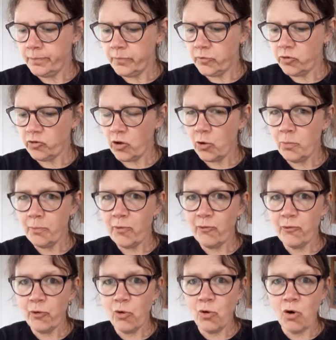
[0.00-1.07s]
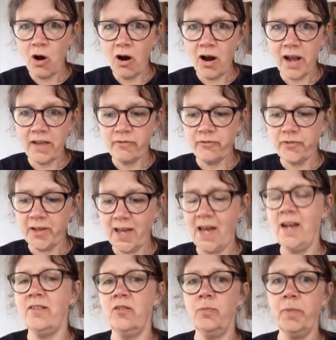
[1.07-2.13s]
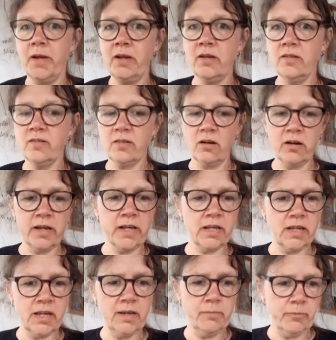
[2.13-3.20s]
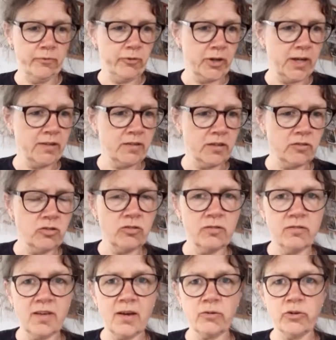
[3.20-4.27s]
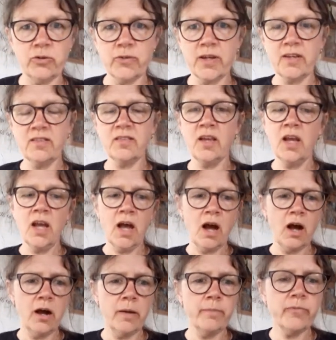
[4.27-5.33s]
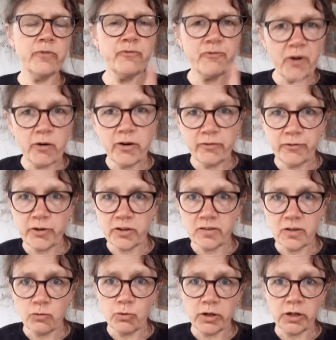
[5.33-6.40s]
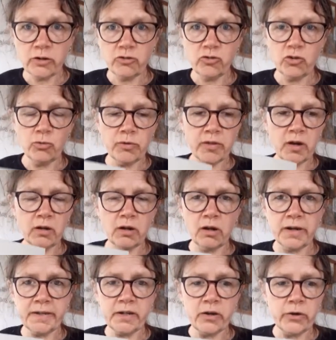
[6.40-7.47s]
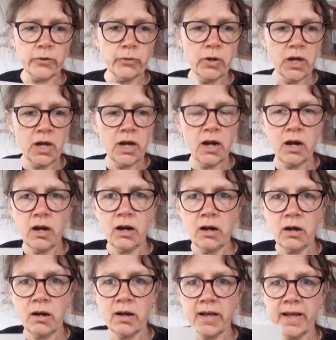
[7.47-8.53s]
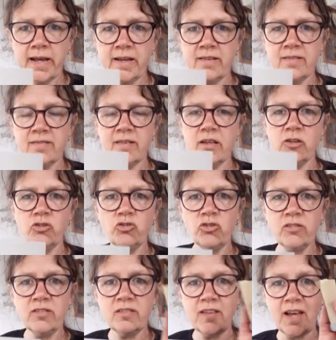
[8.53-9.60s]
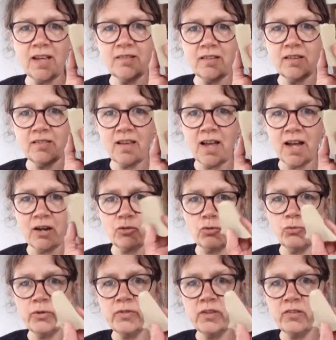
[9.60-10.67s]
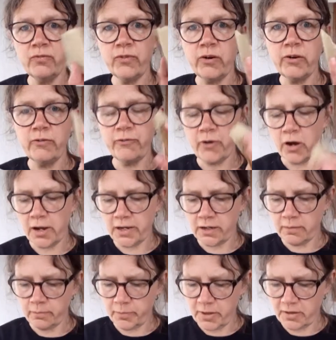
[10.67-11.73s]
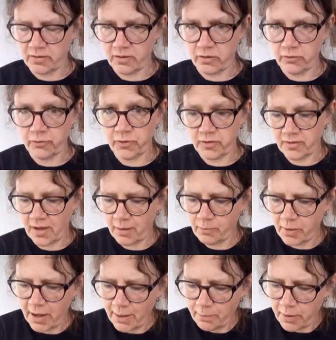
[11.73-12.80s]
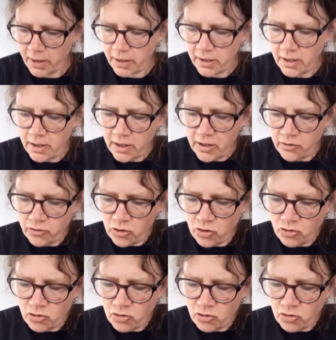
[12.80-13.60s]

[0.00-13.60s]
So before I forget, because I keep forgetting to tell you this, the very first thing we're going to do with our lino is just sand it down with this very fine piece of sandpaper. So